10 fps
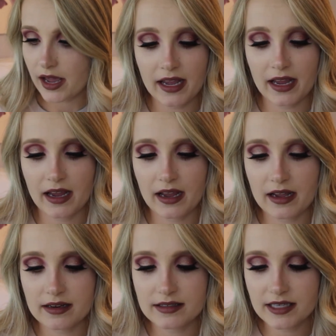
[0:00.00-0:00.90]

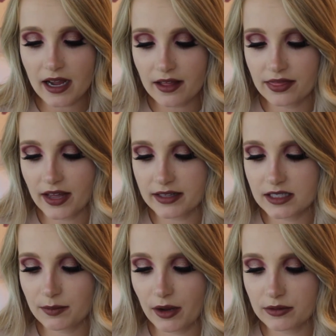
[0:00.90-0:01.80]
And yeah,
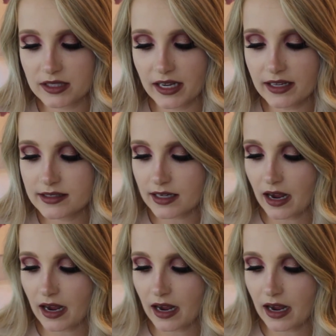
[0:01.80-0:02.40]
that's about it.